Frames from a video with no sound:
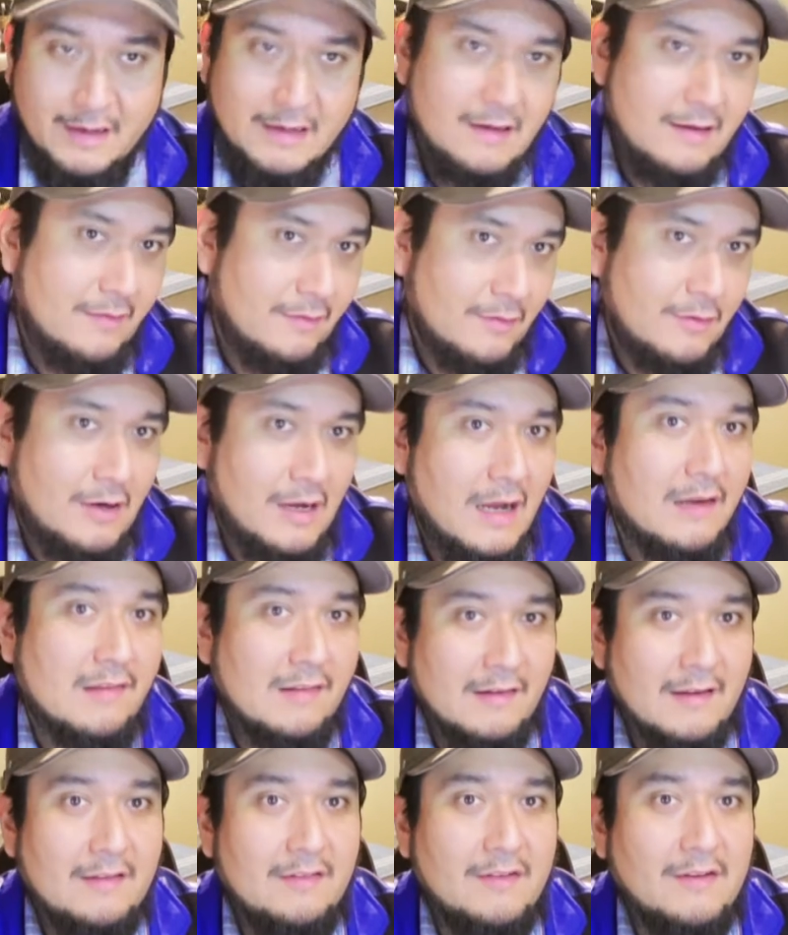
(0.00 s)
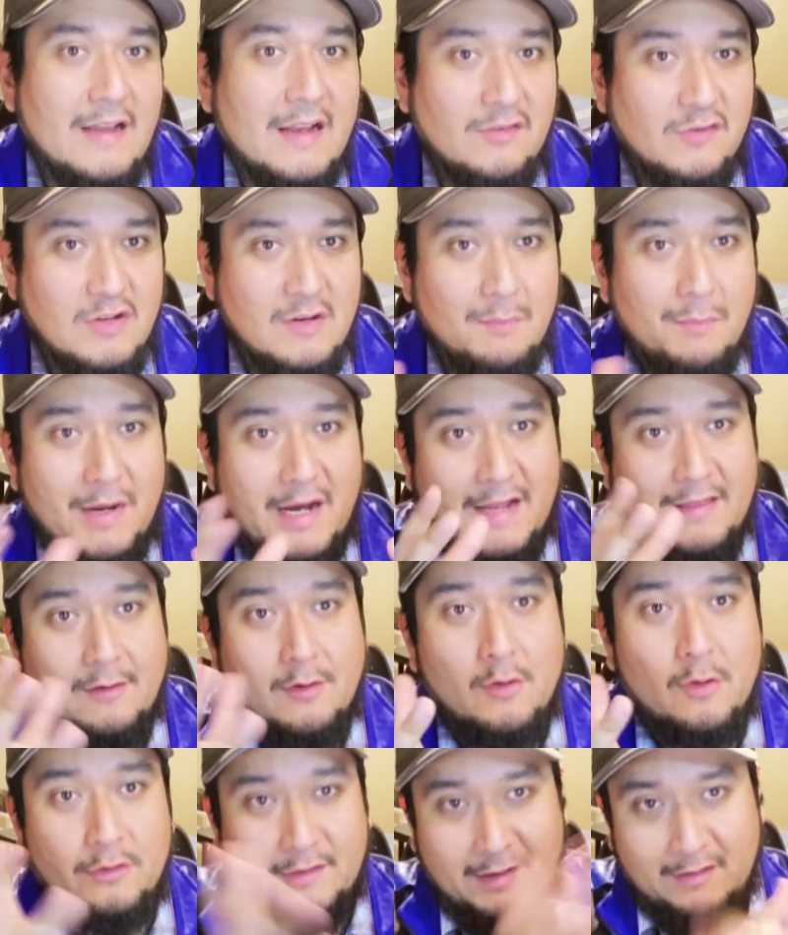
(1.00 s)
And it still costs less than actually buying the
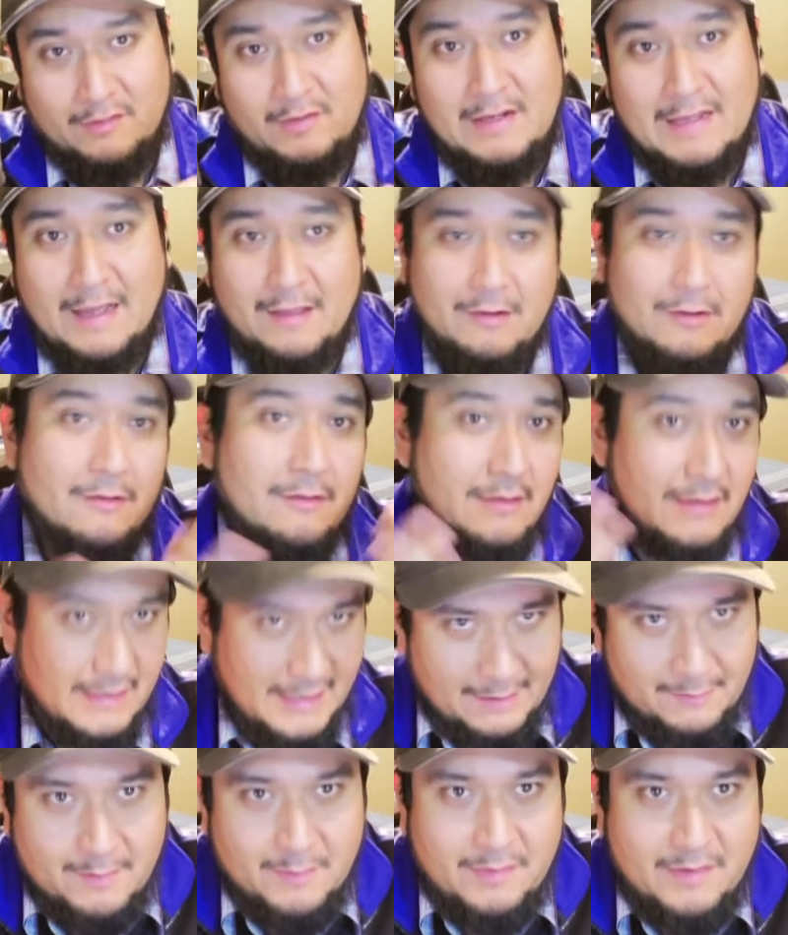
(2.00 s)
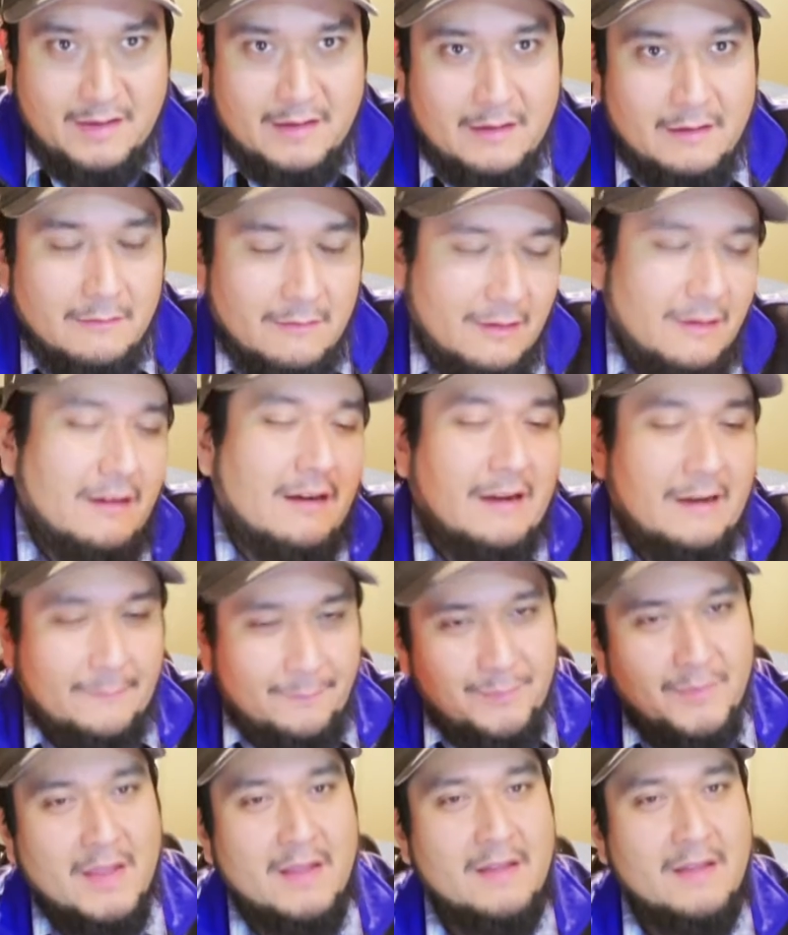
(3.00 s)
whole thing together. You get what I'm saying? All right.